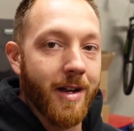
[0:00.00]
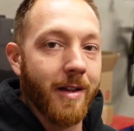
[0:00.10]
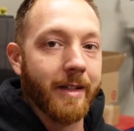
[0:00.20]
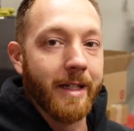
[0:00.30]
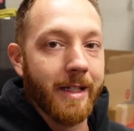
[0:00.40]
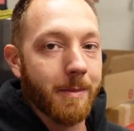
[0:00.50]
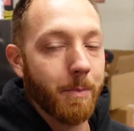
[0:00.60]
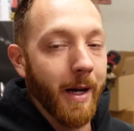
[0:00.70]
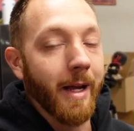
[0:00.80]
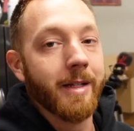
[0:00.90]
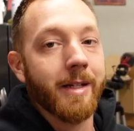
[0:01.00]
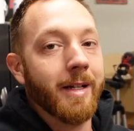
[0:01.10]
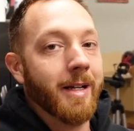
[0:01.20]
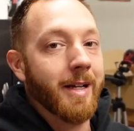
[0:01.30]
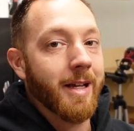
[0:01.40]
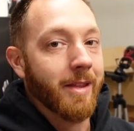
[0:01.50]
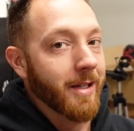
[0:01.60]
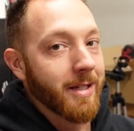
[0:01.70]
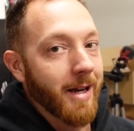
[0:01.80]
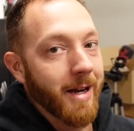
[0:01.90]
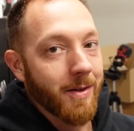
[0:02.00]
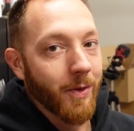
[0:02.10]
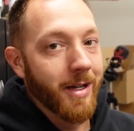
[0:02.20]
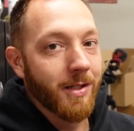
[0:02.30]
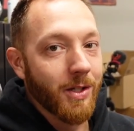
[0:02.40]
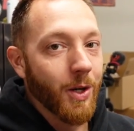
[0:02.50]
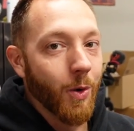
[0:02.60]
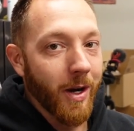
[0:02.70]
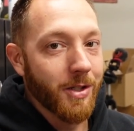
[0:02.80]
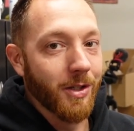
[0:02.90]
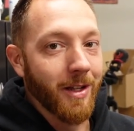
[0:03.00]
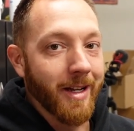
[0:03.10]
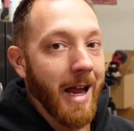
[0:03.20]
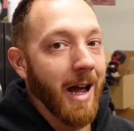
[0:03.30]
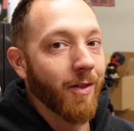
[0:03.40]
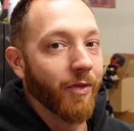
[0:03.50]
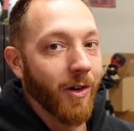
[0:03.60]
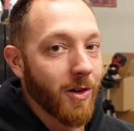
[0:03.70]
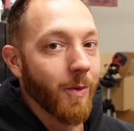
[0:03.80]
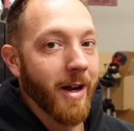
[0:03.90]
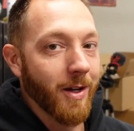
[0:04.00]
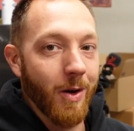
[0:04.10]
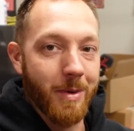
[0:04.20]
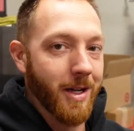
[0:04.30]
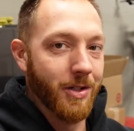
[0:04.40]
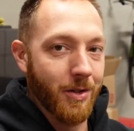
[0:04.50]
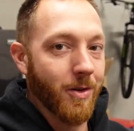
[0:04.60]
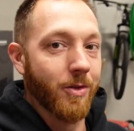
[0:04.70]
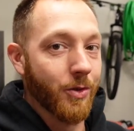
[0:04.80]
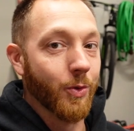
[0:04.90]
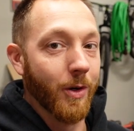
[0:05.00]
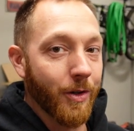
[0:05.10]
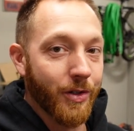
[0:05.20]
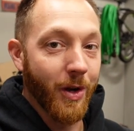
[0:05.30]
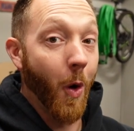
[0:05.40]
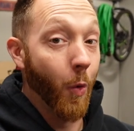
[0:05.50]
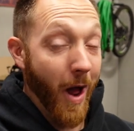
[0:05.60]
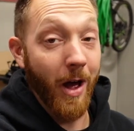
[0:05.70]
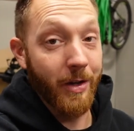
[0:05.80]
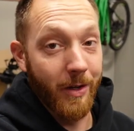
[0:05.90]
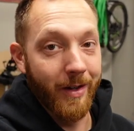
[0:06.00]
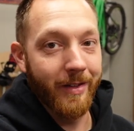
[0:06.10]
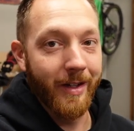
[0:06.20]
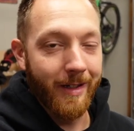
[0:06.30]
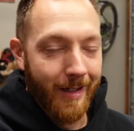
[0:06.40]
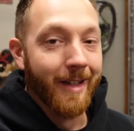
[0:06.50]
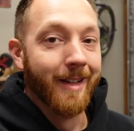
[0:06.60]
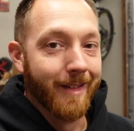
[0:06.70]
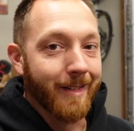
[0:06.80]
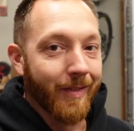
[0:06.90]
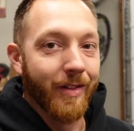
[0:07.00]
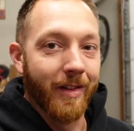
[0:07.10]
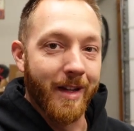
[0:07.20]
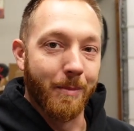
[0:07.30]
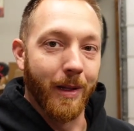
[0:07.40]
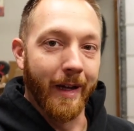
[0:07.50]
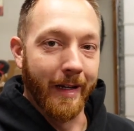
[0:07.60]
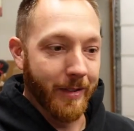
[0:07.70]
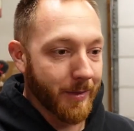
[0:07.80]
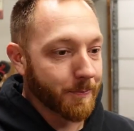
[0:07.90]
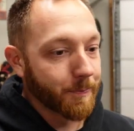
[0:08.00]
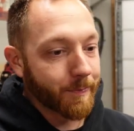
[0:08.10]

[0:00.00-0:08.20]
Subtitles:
that I'll need, but this kind of raises the question, like, how far do I go? Because you know those words, while you're in there, definitely applies.